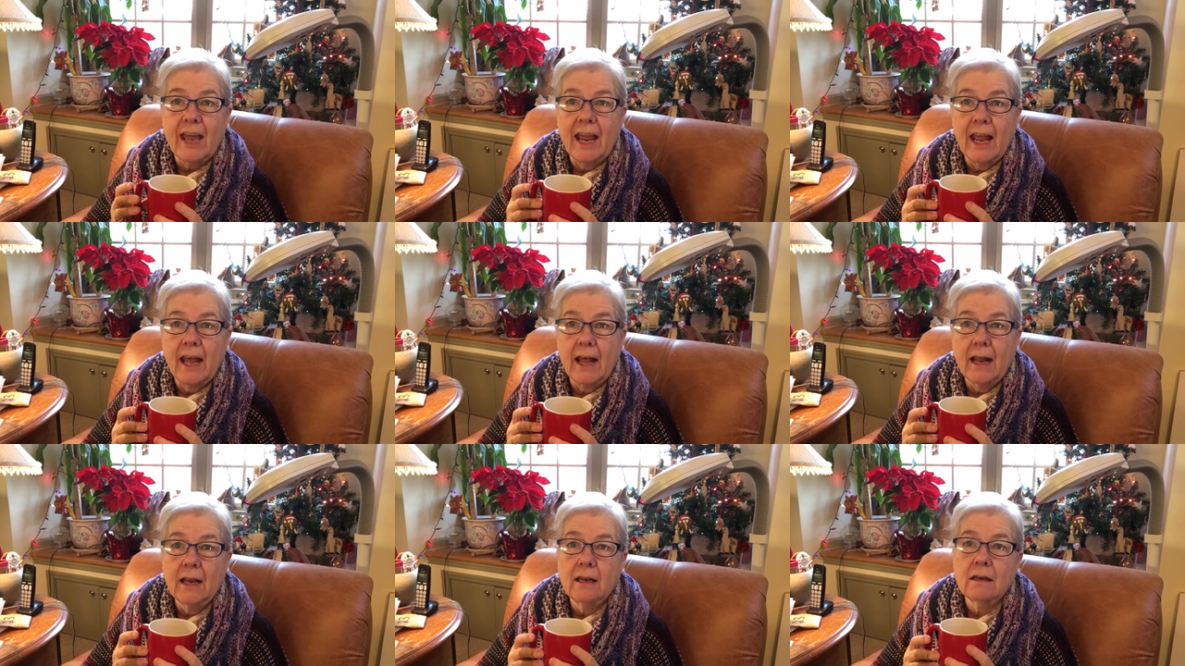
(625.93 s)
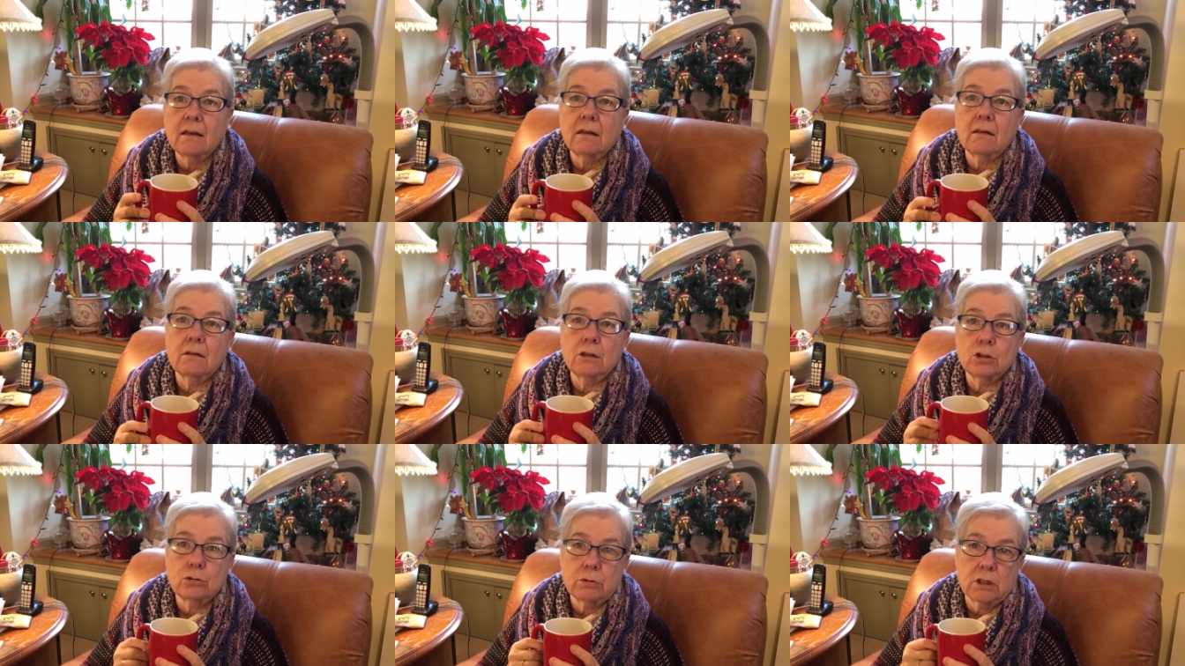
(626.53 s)
and
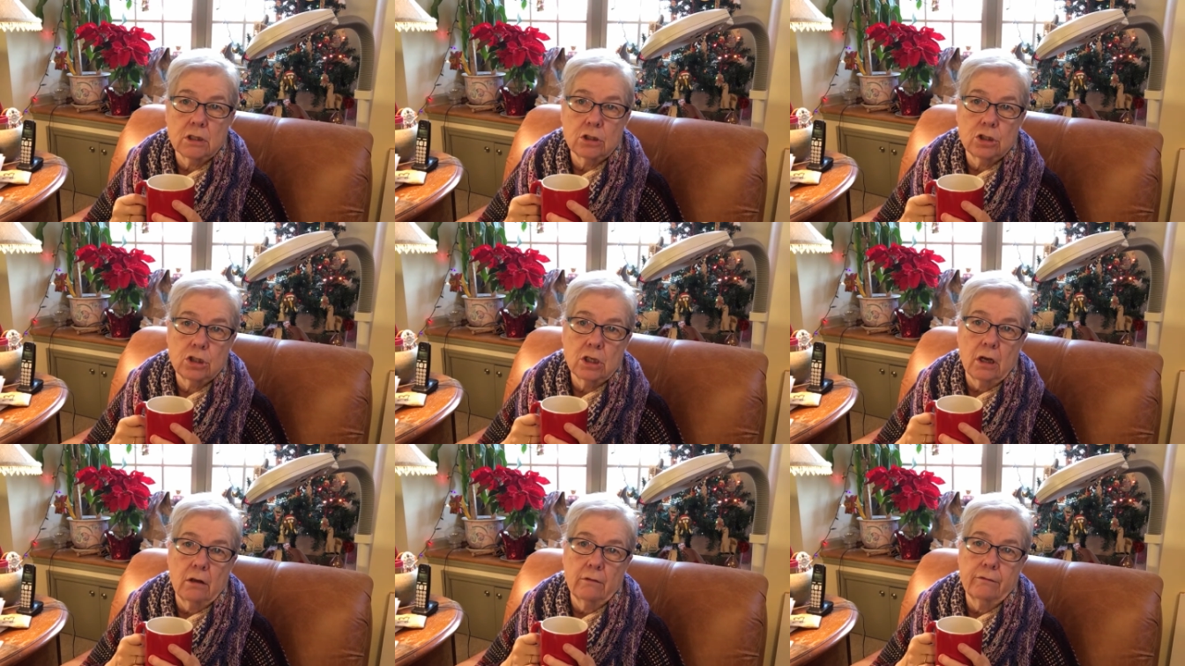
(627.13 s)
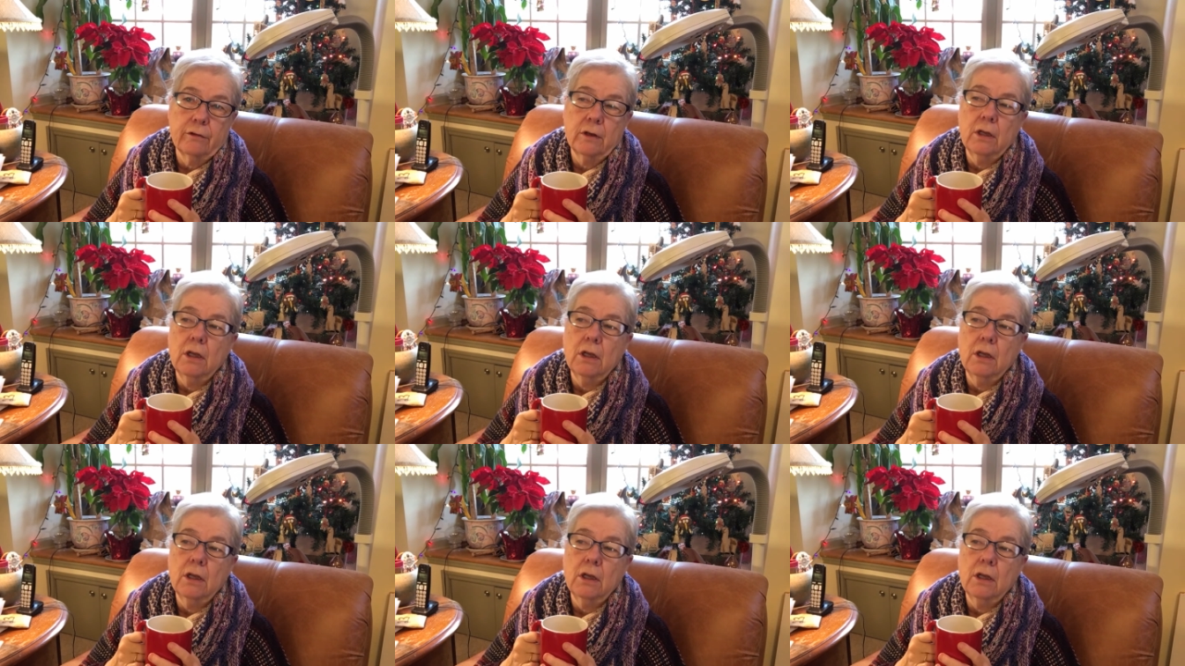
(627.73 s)
the drink shelf,